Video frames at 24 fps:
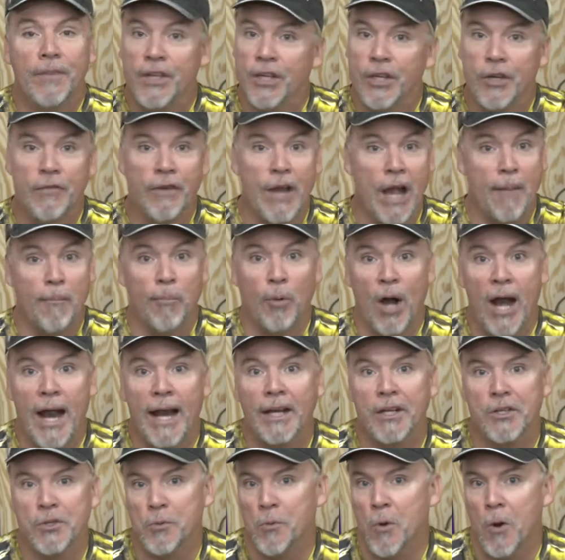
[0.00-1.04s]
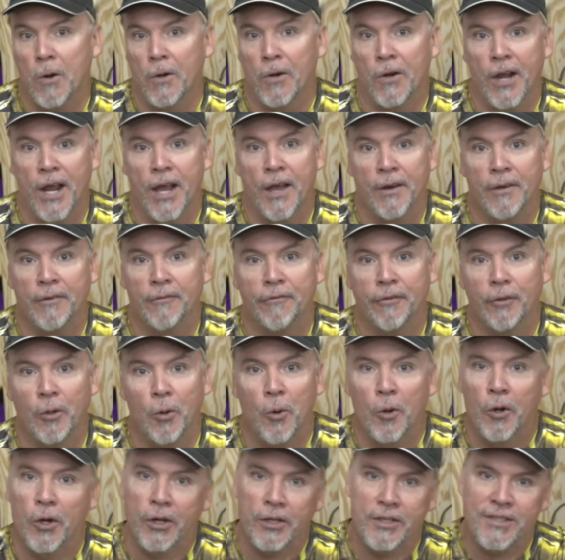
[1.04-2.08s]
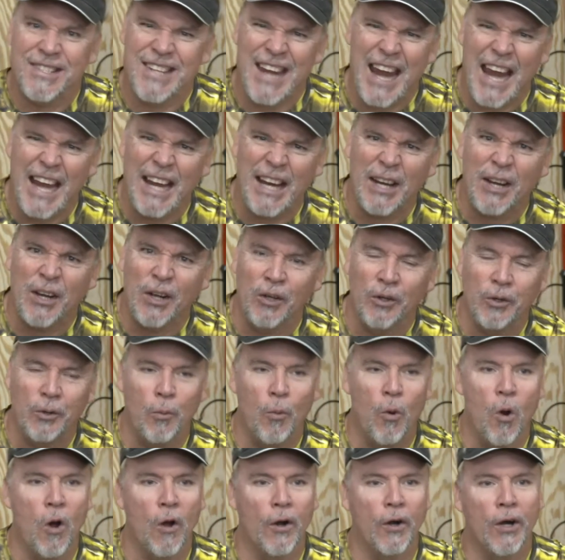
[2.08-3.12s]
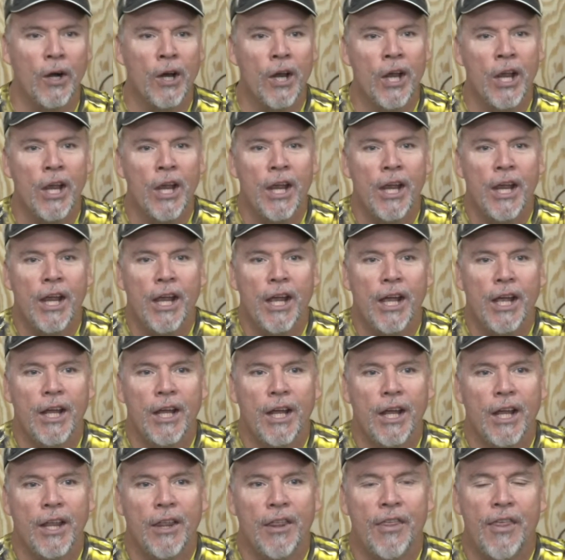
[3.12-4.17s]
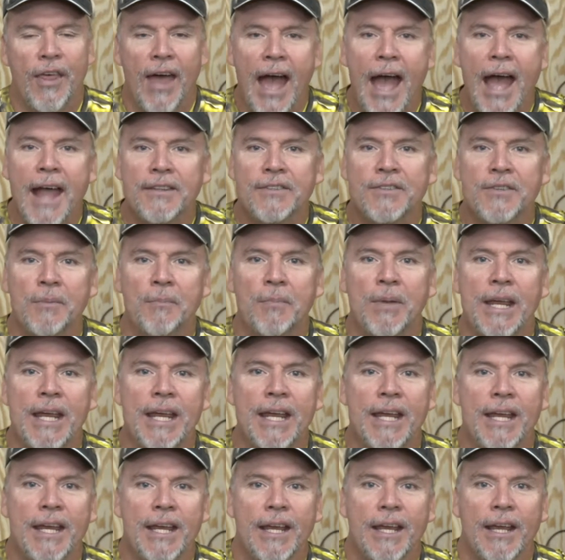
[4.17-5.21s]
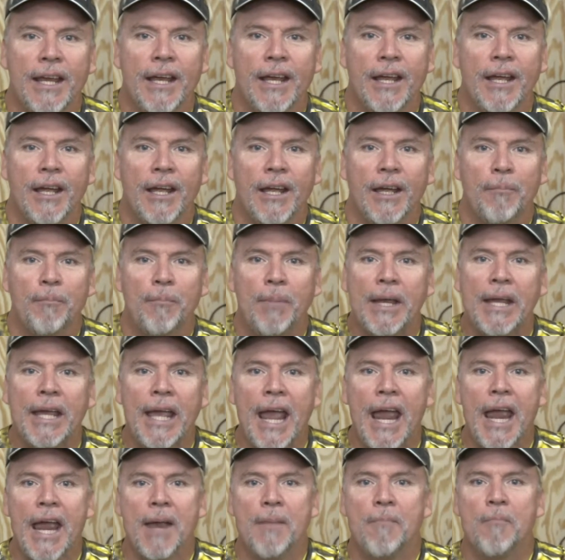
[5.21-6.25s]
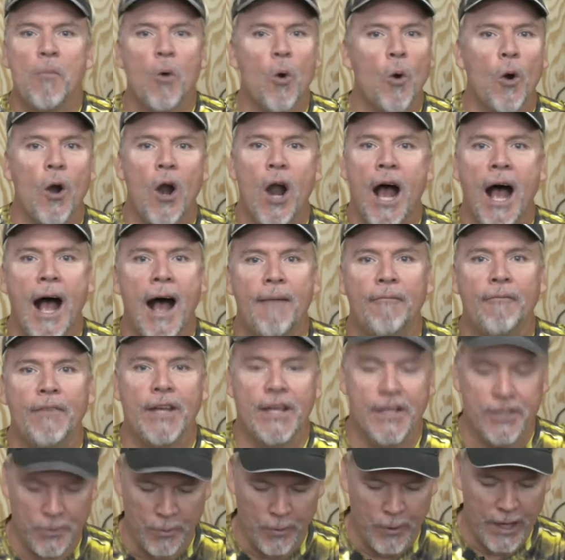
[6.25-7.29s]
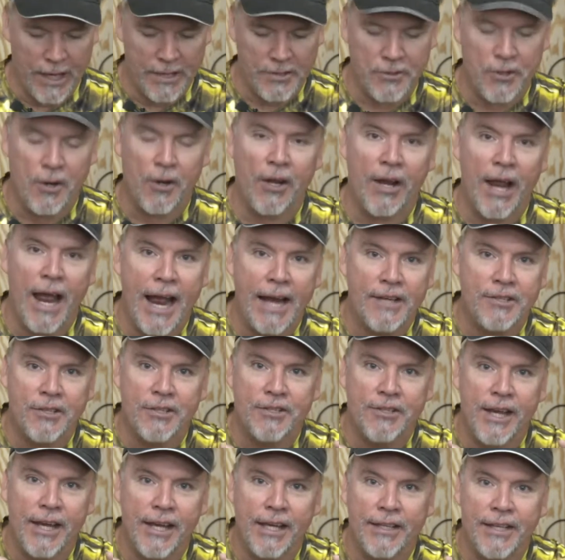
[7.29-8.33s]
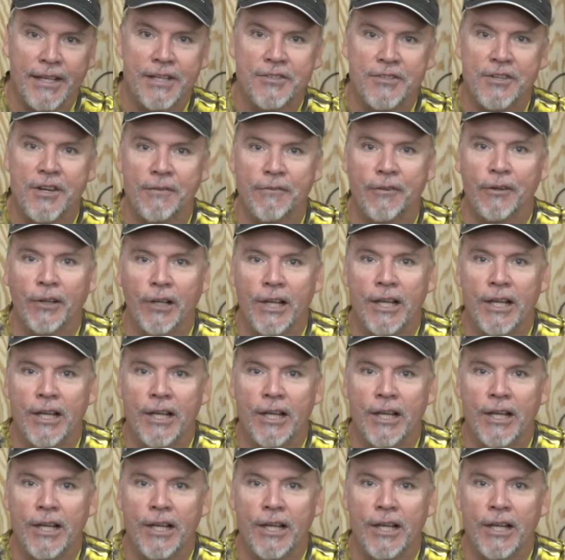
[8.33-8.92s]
You've got brackish water down in Florida, tannic colored water. That to me became more obvious when I started actually taking these different